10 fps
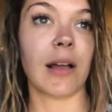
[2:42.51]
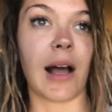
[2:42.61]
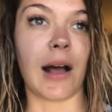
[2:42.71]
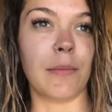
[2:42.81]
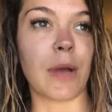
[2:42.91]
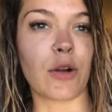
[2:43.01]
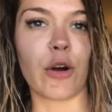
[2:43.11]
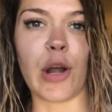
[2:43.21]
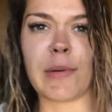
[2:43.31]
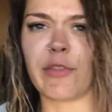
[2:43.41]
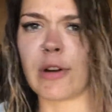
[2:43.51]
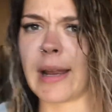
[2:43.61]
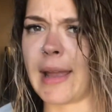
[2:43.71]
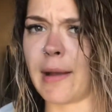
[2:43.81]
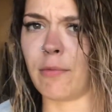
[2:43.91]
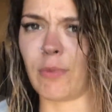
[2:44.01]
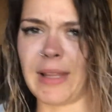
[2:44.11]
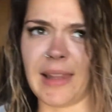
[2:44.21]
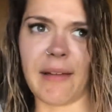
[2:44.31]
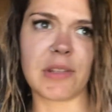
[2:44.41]
Um, I got home at 4am, we
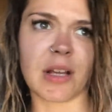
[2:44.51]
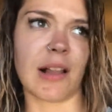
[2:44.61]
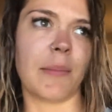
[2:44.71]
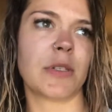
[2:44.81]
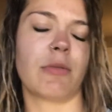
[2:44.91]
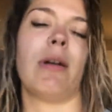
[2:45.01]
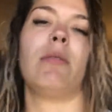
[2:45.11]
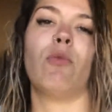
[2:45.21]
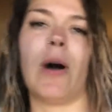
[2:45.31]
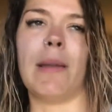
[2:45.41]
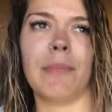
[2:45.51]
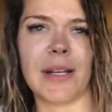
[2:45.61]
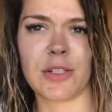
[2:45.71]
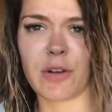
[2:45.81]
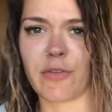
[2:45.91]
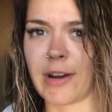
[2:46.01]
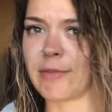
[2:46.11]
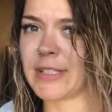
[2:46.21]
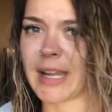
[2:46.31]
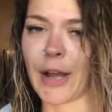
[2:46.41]
left the clubs around 1 but it took
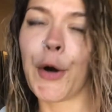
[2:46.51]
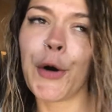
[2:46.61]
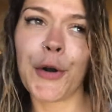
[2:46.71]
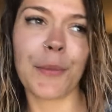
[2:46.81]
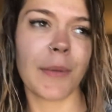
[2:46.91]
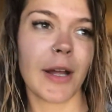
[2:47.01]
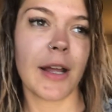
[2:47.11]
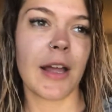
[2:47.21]
forever to get home